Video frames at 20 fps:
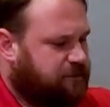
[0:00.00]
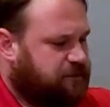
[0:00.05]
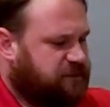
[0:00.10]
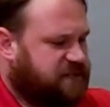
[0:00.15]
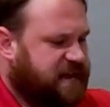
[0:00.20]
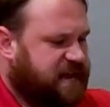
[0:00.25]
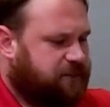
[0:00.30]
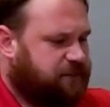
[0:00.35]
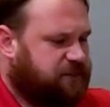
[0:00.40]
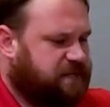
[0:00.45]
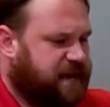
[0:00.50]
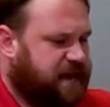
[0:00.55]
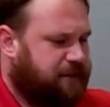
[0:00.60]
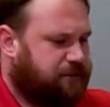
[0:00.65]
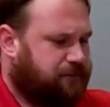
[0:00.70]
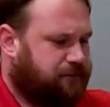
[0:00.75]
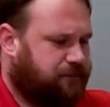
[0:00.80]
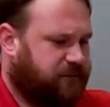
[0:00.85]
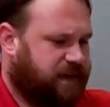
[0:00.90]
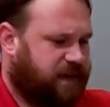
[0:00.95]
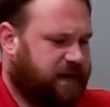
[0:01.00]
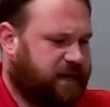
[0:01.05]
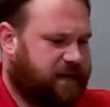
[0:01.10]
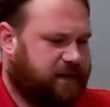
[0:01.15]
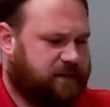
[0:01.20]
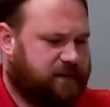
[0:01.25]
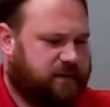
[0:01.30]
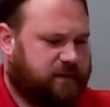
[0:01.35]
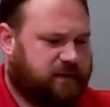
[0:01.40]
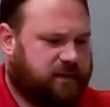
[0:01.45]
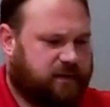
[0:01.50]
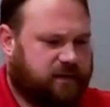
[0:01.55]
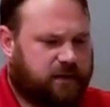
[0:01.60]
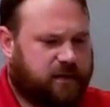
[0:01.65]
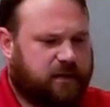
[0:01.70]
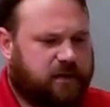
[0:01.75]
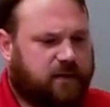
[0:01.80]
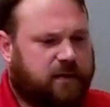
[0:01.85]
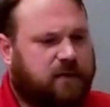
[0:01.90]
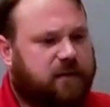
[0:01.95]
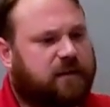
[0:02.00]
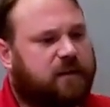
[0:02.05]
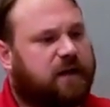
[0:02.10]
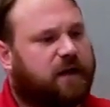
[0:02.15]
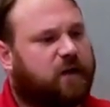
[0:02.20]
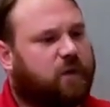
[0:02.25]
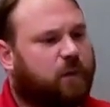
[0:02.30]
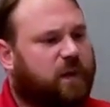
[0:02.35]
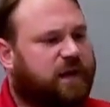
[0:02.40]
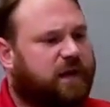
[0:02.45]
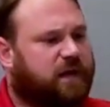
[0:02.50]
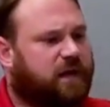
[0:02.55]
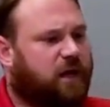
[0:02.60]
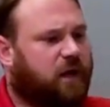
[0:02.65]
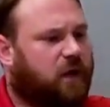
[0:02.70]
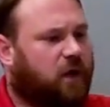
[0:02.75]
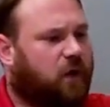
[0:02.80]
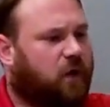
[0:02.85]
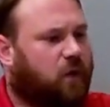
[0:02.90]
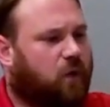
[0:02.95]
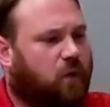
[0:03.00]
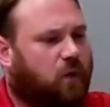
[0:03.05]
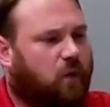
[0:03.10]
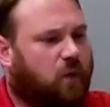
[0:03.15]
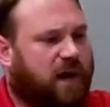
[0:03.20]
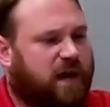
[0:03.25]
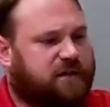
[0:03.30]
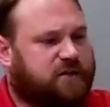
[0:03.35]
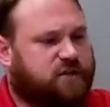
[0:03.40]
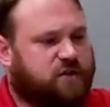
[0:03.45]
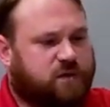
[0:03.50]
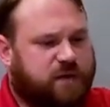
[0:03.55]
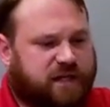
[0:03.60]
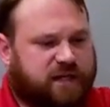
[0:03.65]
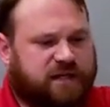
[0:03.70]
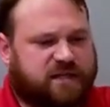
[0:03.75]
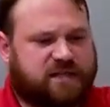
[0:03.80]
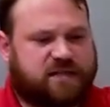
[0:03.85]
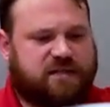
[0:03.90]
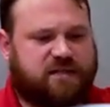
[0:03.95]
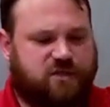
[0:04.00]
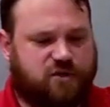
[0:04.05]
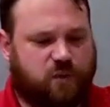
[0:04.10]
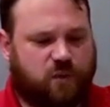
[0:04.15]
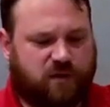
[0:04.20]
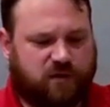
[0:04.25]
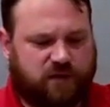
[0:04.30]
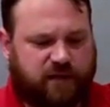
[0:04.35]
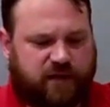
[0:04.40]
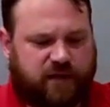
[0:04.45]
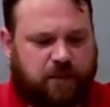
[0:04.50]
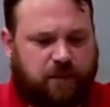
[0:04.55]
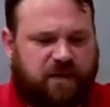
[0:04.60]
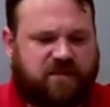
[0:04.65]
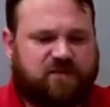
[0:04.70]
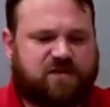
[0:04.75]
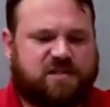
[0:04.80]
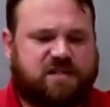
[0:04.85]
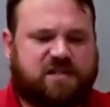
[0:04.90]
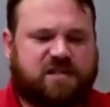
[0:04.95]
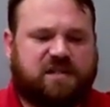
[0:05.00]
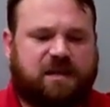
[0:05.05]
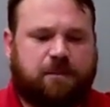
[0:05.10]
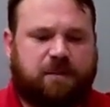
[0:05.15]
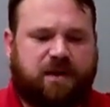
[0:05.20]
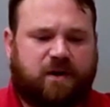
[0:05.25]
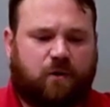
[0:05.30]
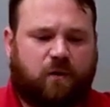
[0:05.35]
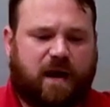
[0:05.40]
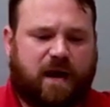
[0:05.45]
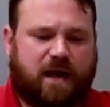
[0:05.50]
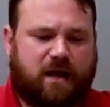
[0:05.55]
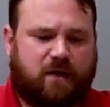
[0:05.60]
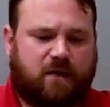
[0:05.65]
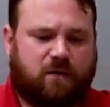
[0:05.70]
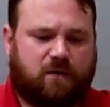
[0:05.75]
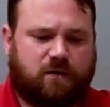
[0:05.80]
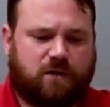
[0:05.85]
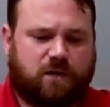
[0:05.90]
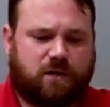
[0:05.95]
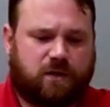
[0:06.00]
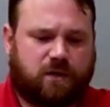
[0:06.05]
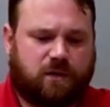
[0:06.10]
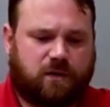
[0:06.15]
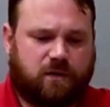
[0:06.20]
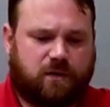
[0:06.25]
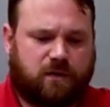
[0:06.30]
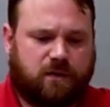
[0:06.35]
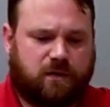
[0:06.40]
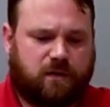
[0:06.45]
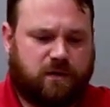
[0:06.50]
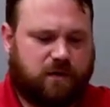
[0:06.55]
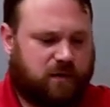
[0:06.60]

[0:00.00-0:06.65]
Snap, snap, snap, and there we go. I do need to do a little bit of slipping around,